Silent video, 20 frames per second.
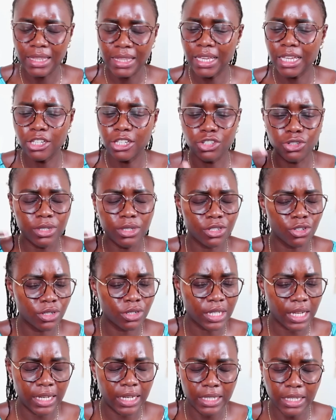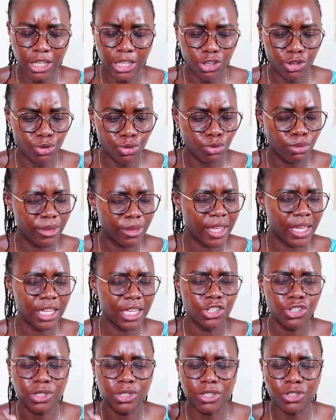The issue is not cleaning your room.
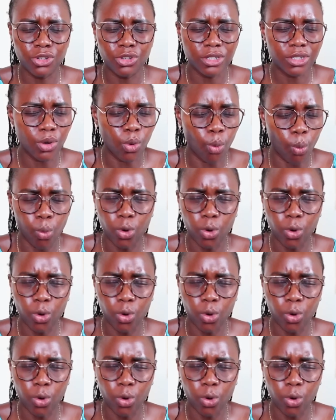The issue is not